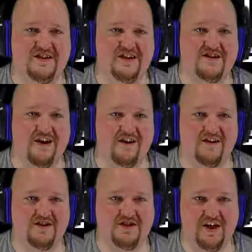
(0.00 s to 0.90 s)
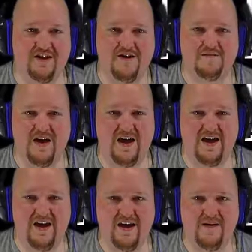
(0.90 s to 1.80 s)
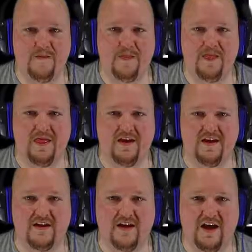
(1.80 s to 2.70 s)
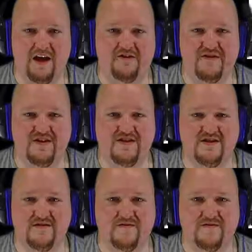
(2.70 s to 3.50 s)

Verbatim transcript: it, darling. Say goodbye! Alphys?